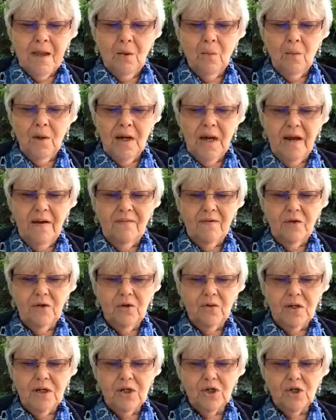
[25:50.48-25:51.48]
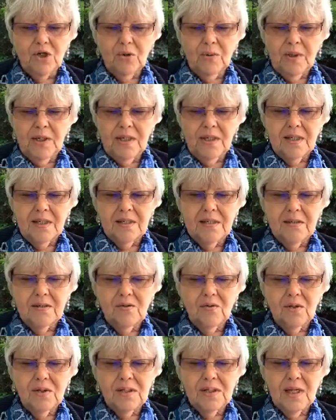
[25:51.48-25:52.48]
whatever your issue is, you
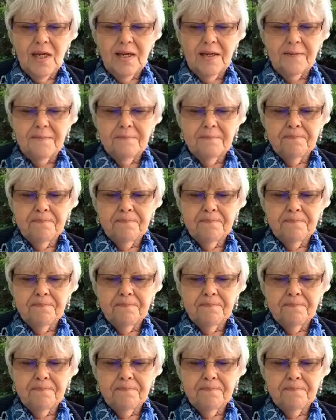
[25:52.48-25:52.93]
could say,